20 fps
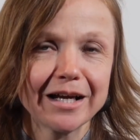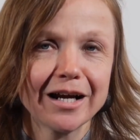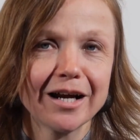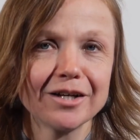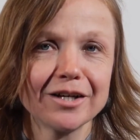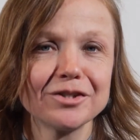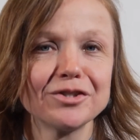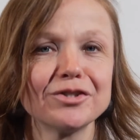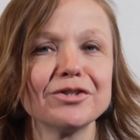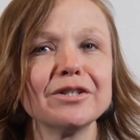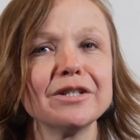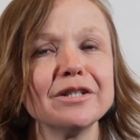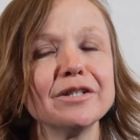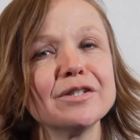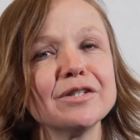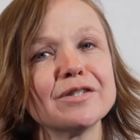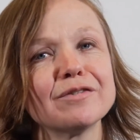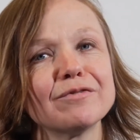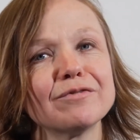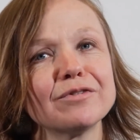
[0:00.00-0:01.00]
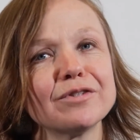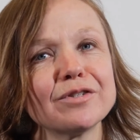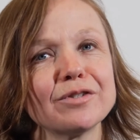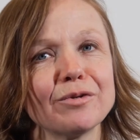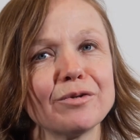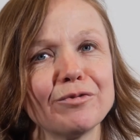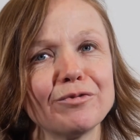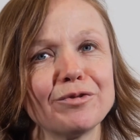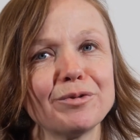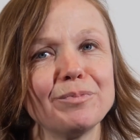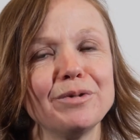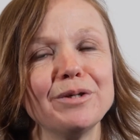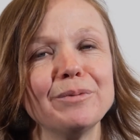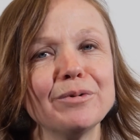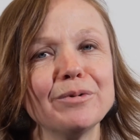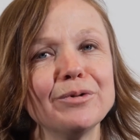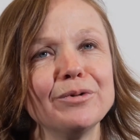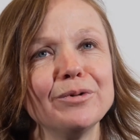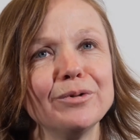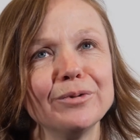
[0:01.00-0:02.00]
our trees. So for
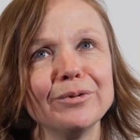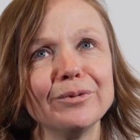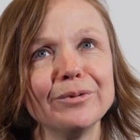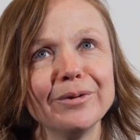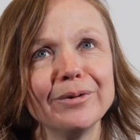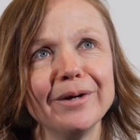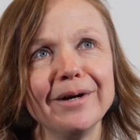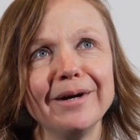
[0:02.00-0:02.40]
people who